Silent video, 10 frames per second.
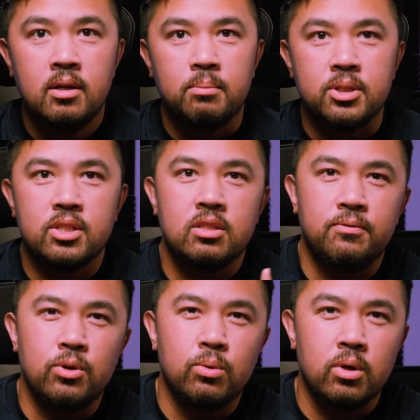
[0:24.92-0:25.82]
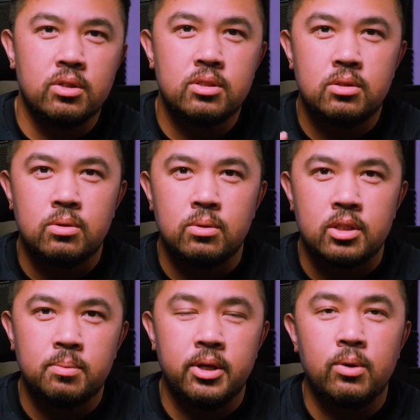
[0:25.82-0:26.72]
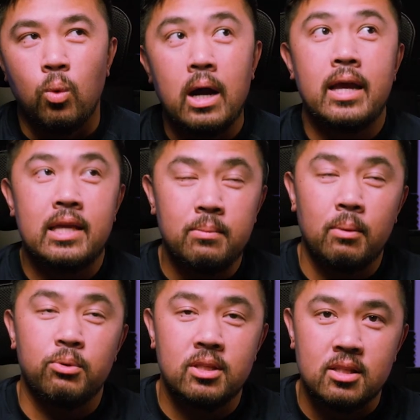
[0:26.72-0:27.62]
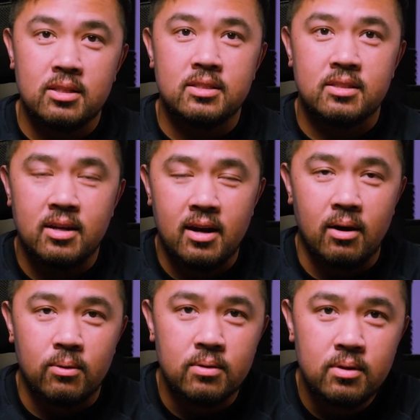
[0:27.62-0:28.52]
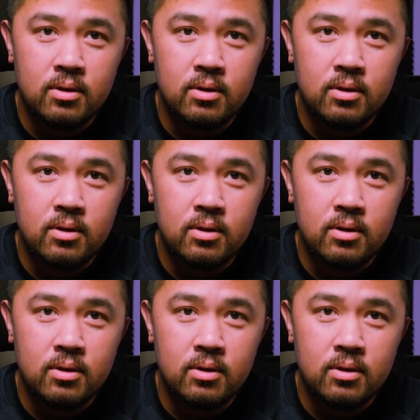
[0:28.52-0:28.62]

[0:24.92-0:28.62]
But just a few words to explain why I came up with this list and how.